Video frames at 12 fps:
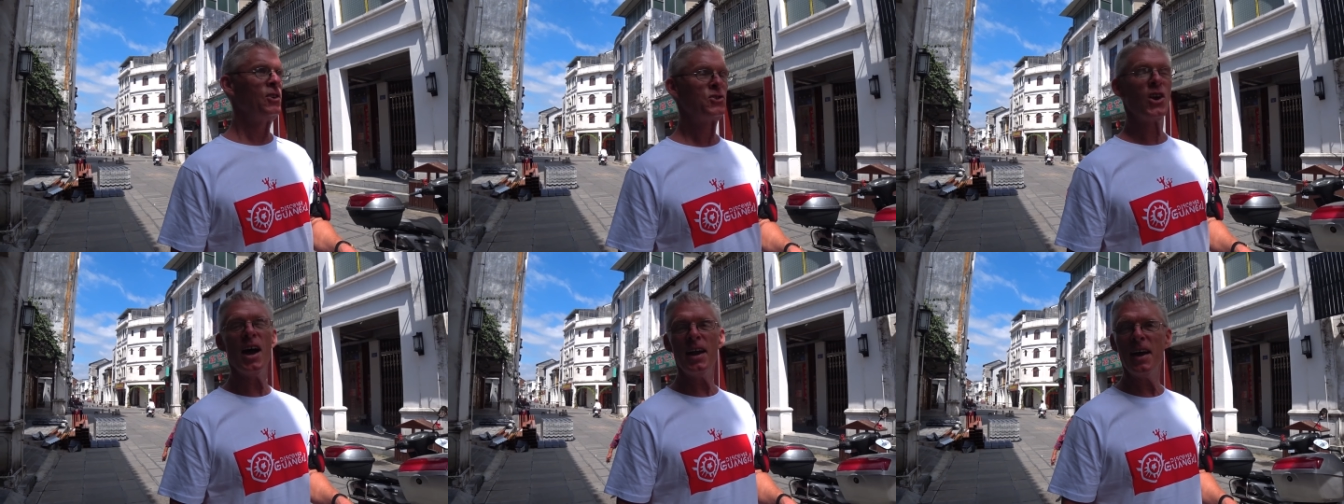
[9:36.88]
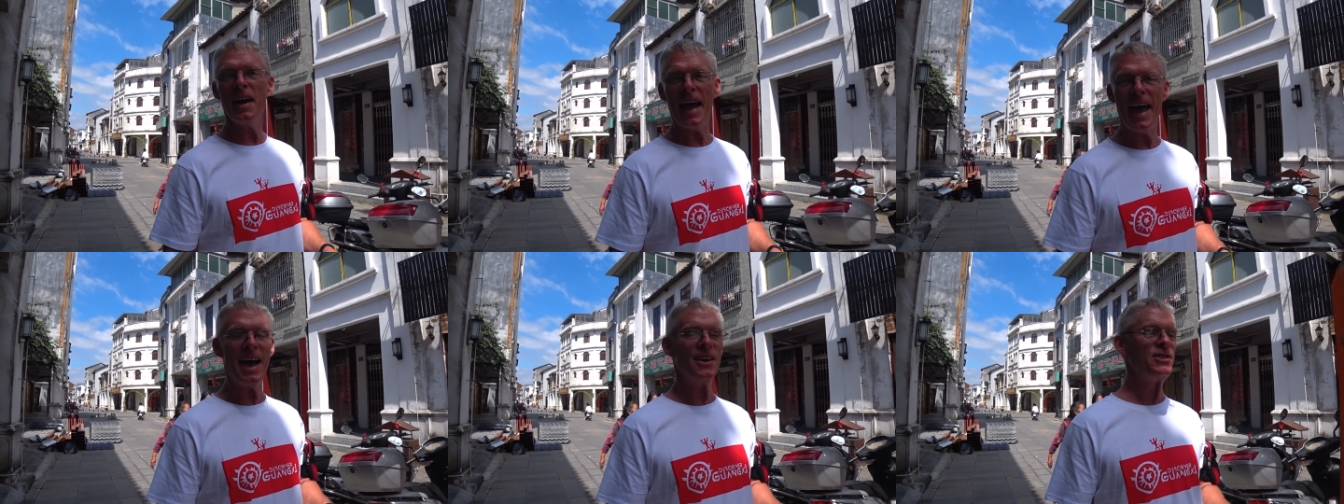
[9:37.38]
China
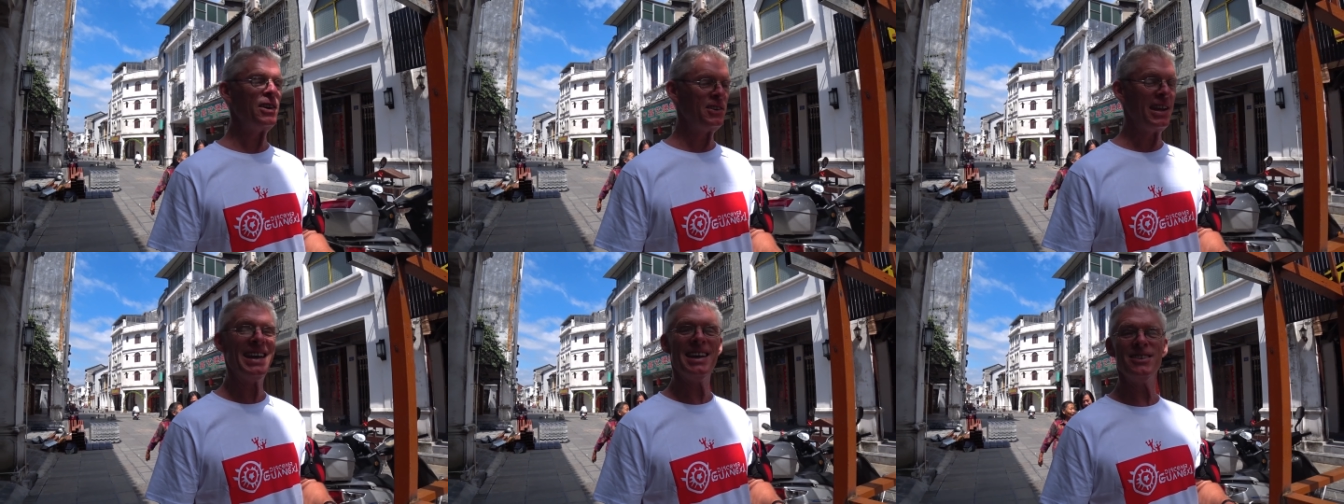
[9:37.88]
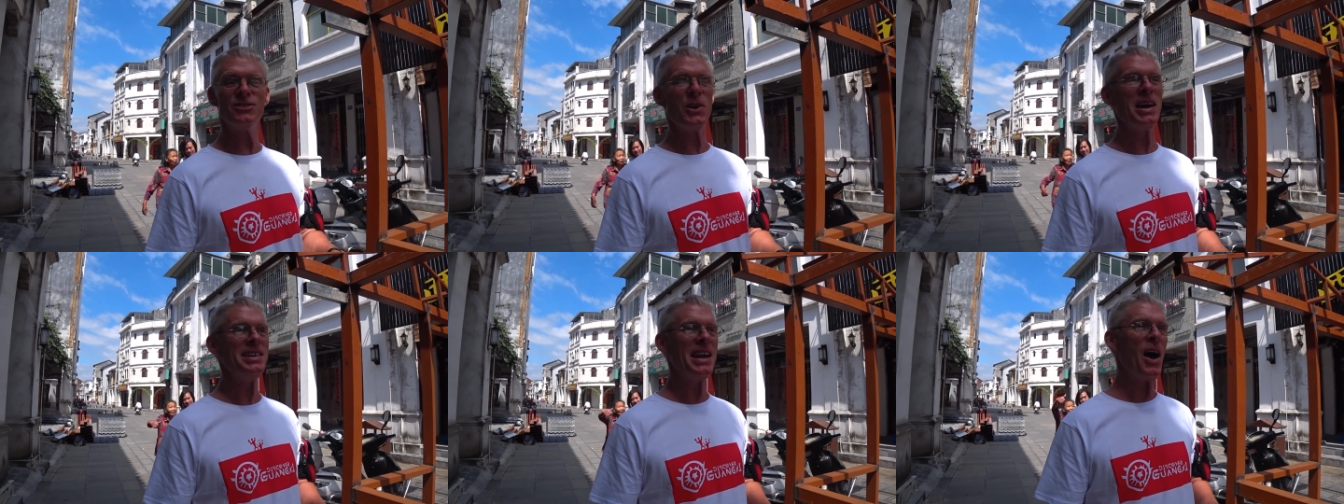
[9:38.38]
as it is
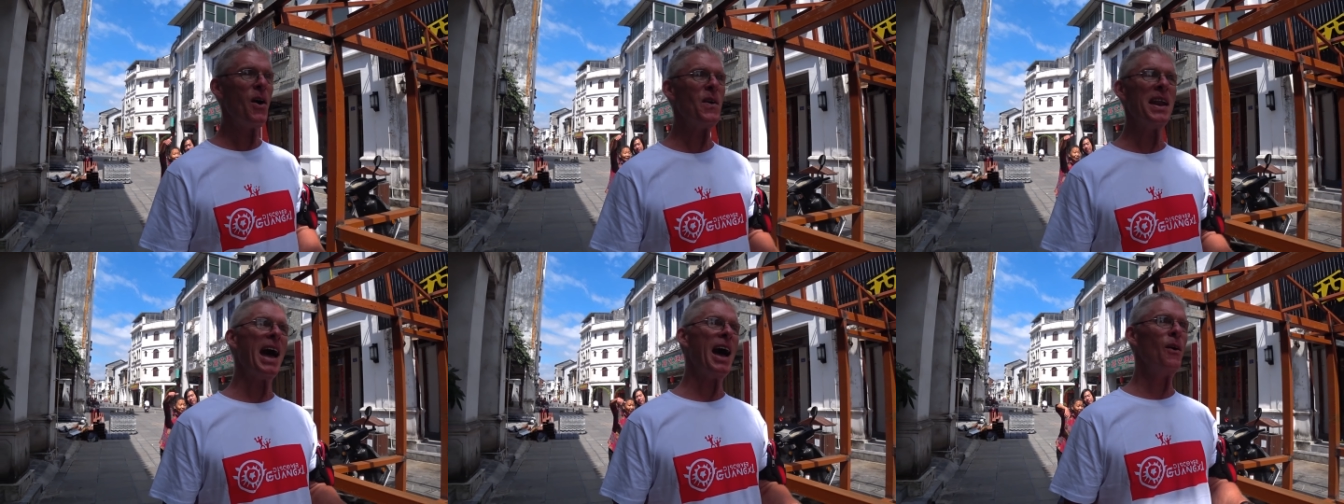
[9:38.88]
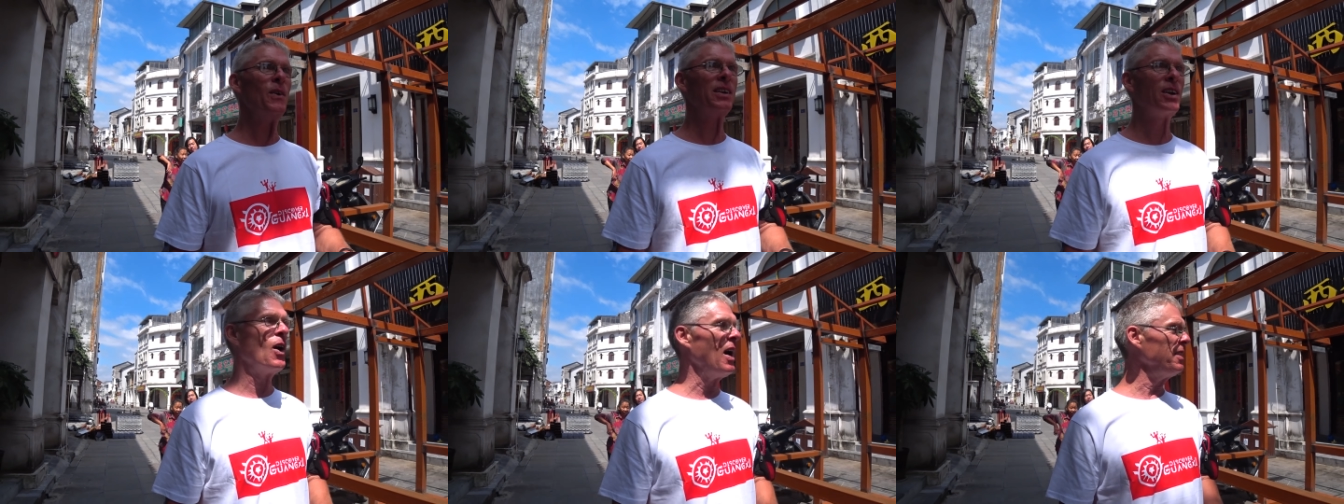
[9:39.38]
right now and how it
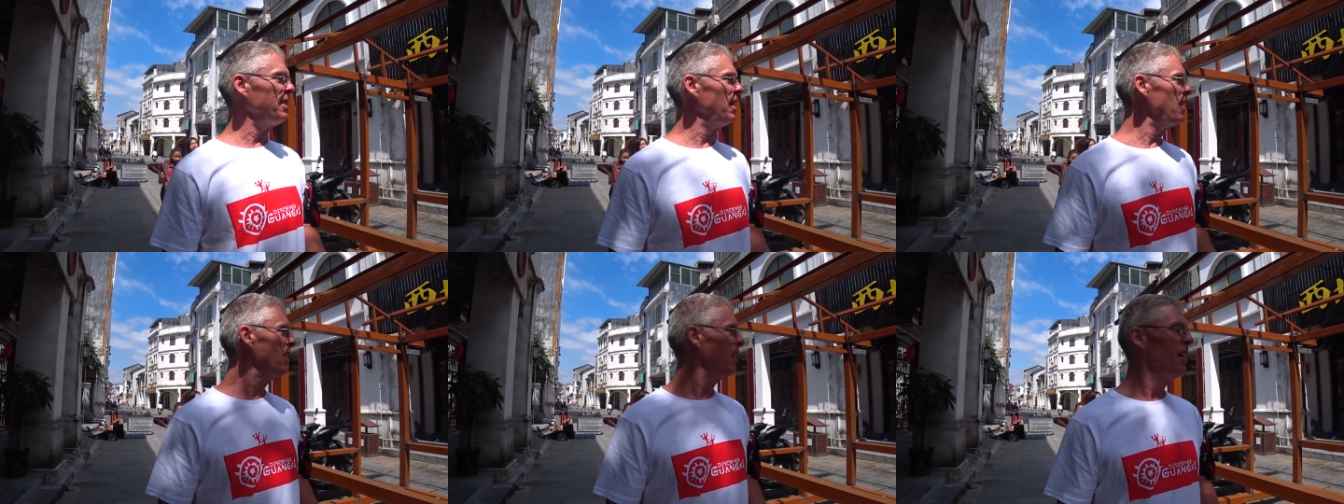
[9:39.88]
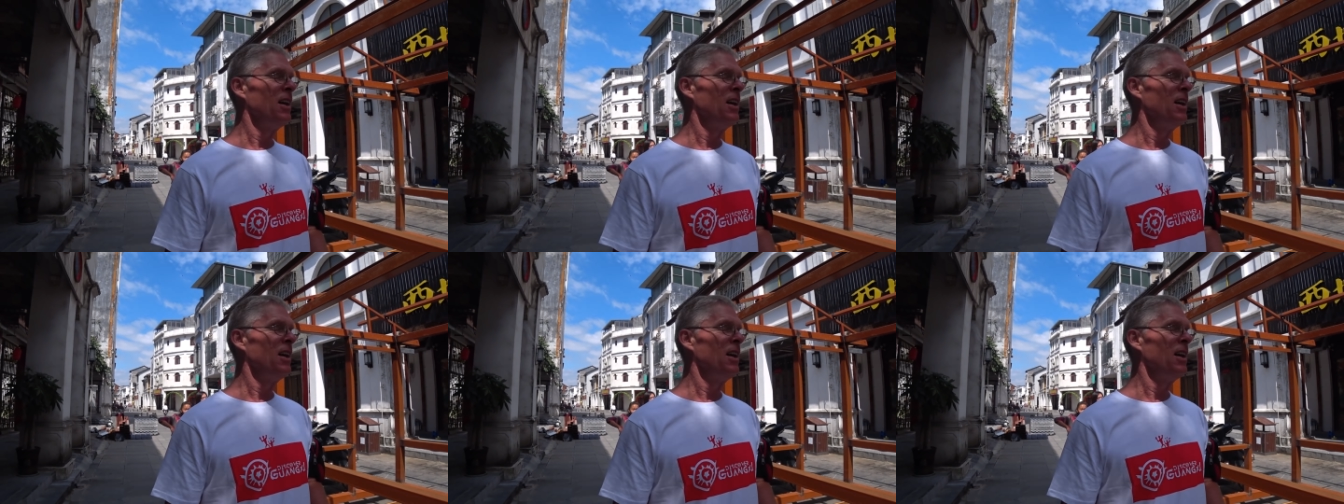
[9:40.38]
got there.